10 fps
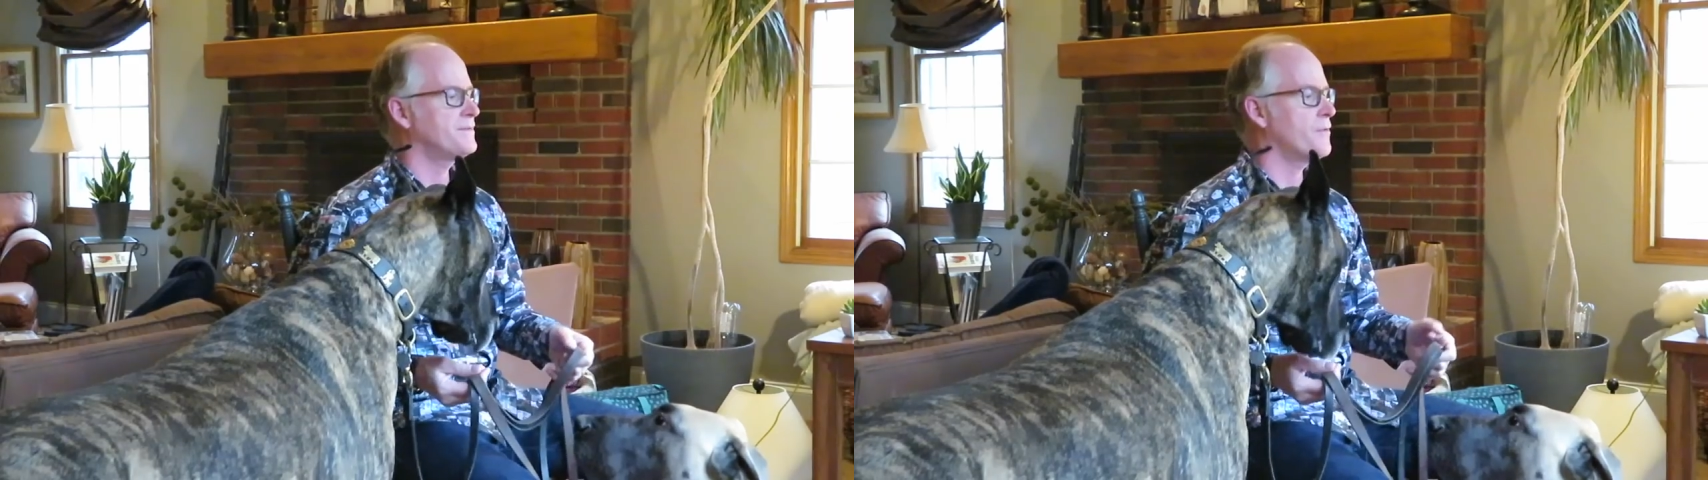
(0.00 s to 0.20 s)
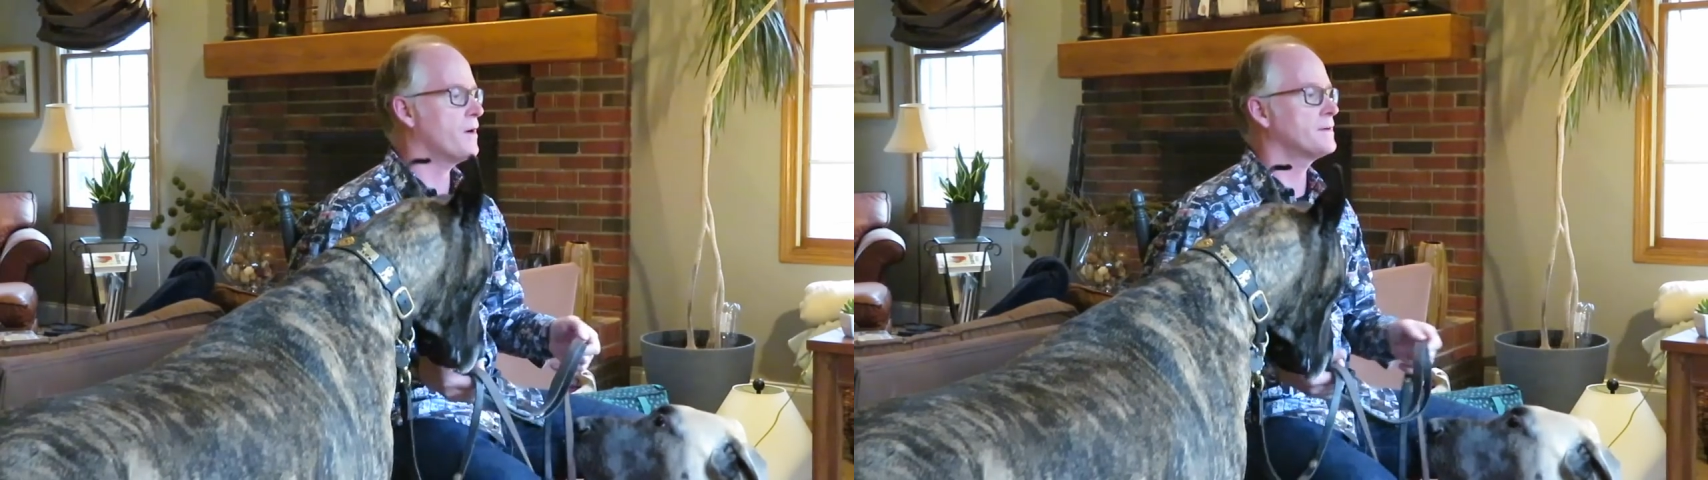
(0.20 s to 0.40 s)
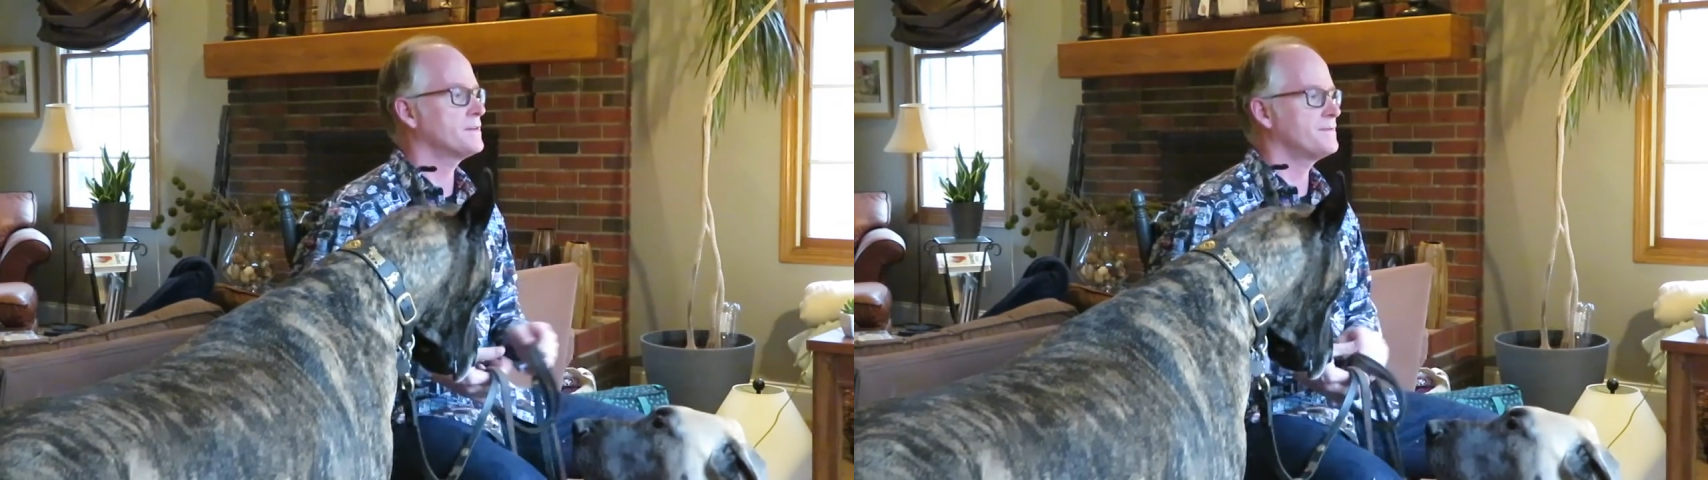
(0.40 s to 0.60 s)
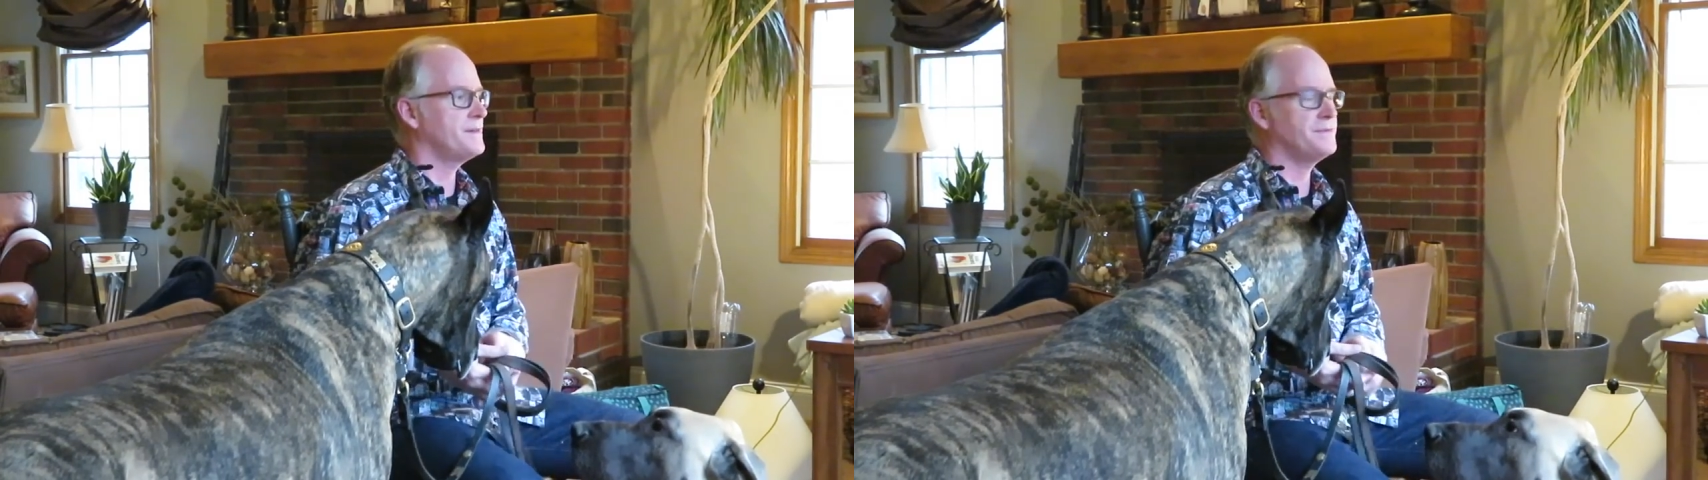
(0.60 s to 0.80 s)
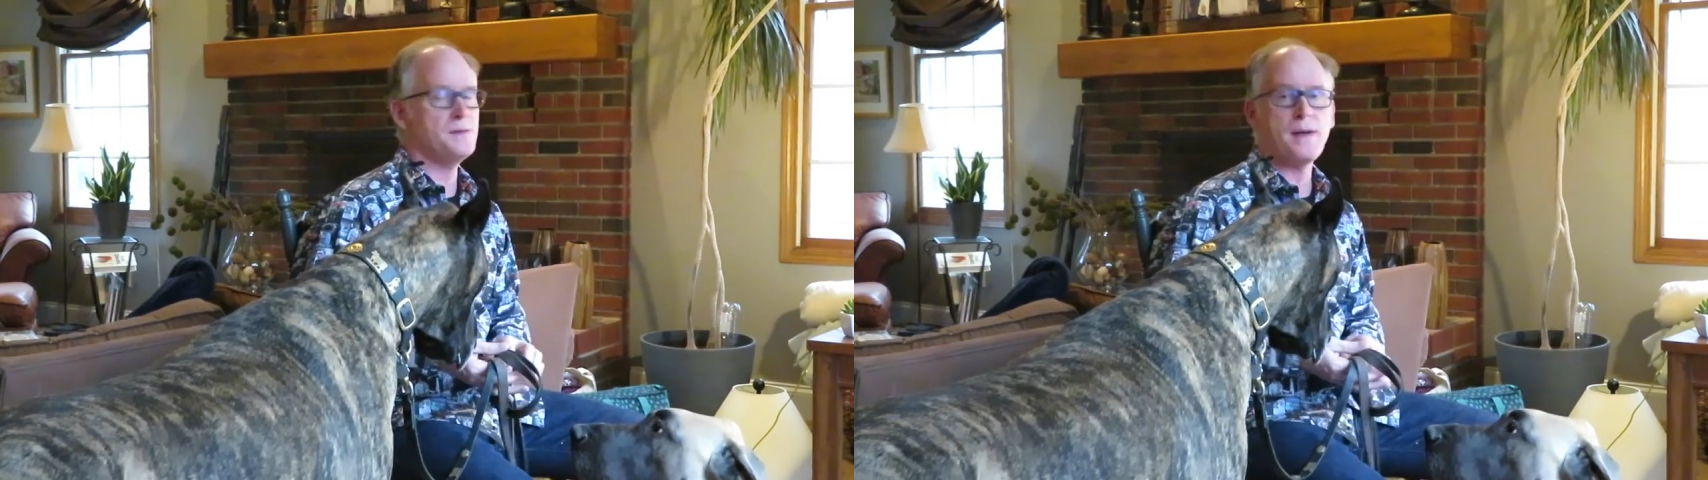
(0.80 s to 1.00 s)
to
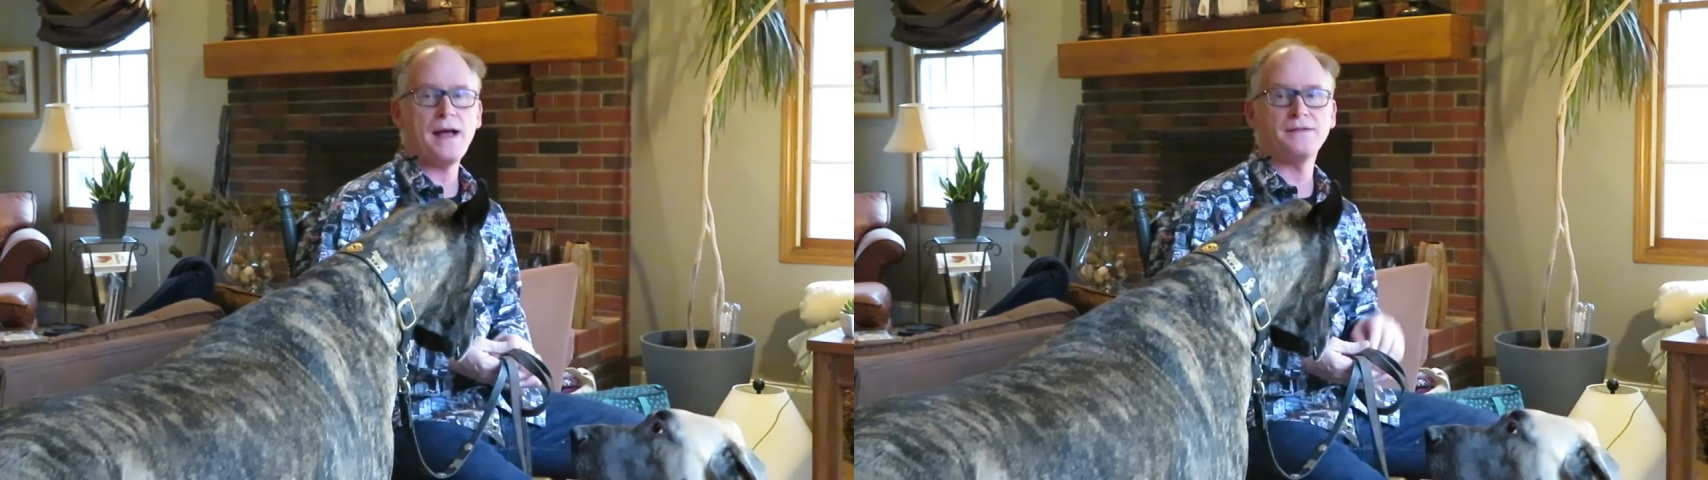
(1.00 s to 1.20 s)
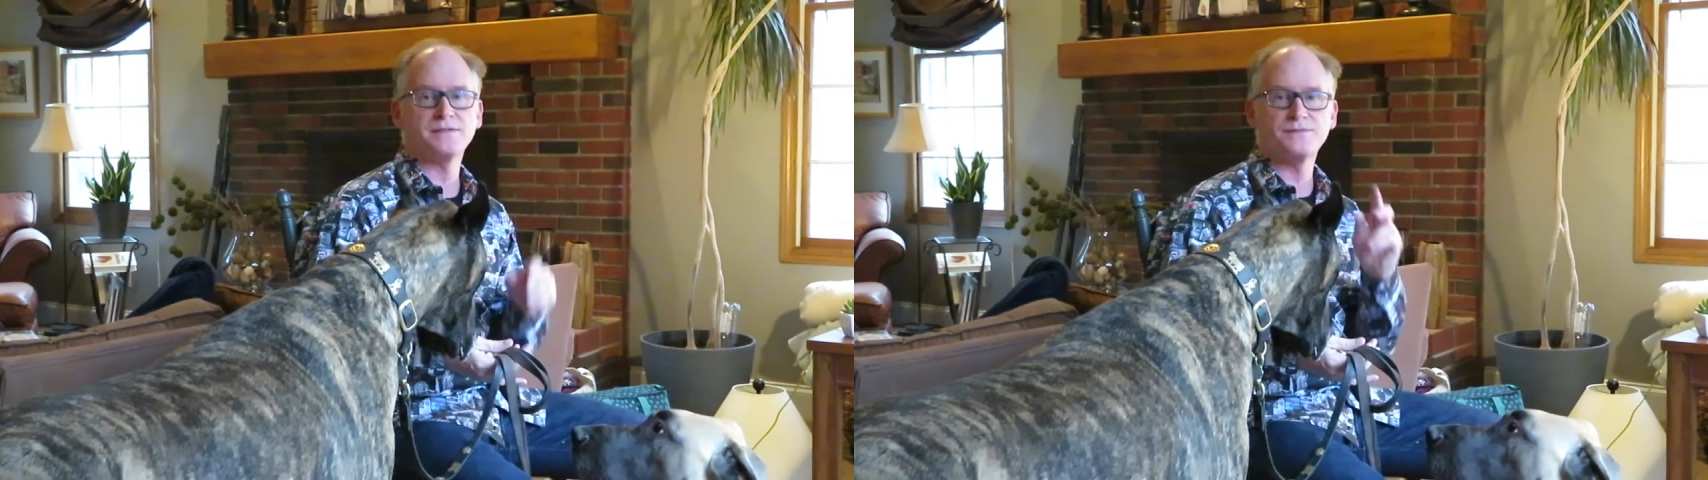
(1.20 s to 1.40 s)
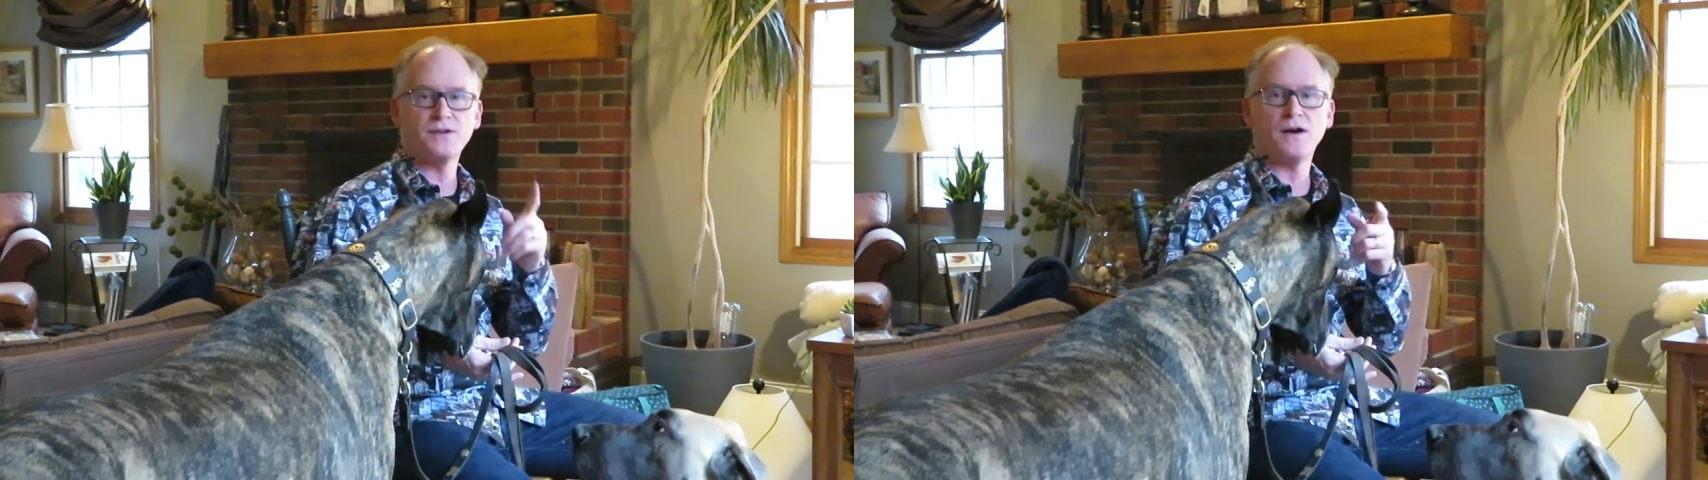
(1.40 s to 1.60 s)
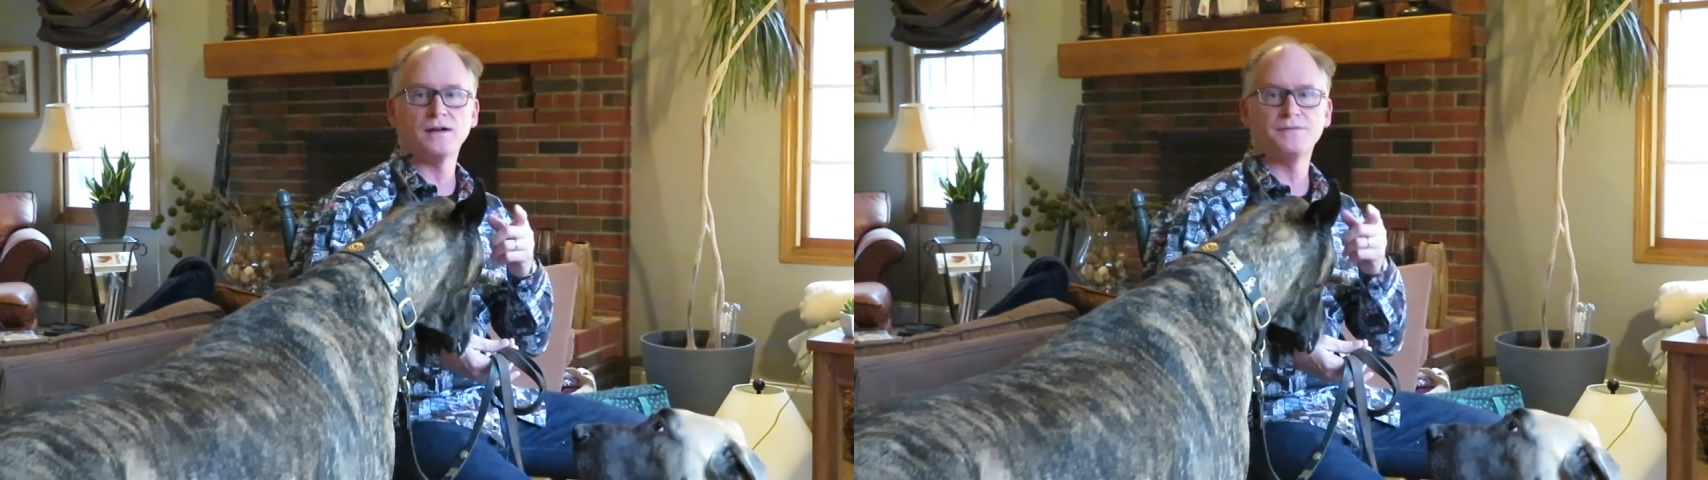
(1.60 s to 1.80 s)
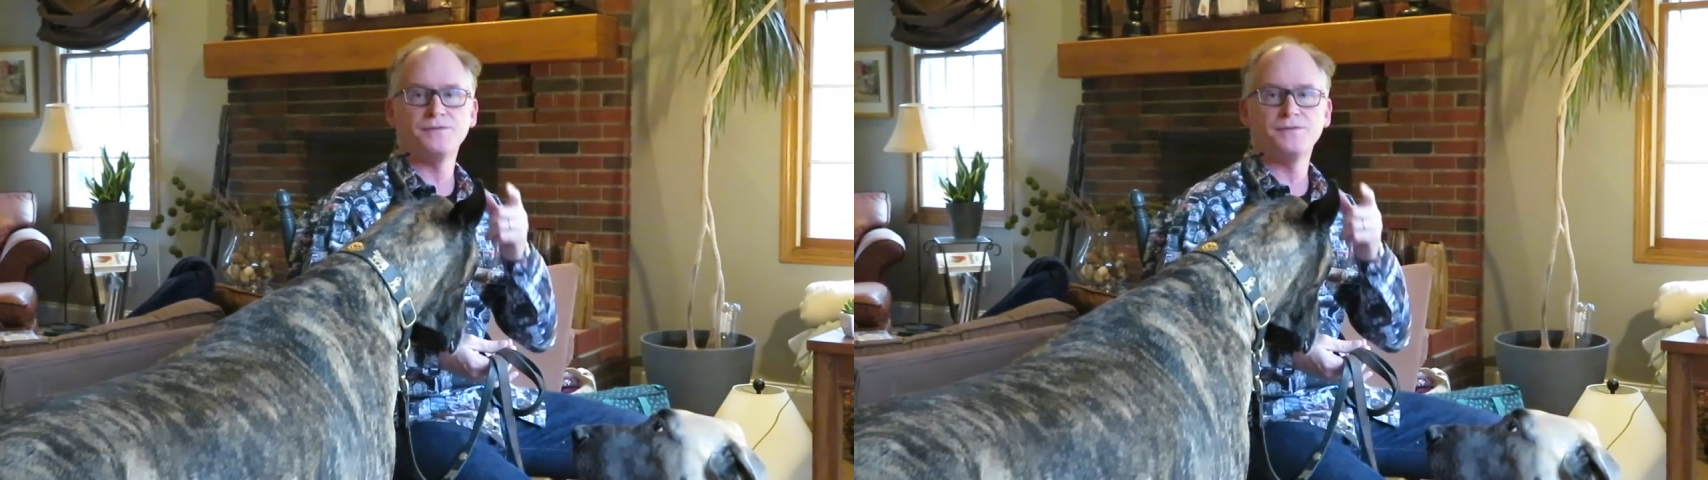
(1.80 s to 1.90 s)
450 pounds of dog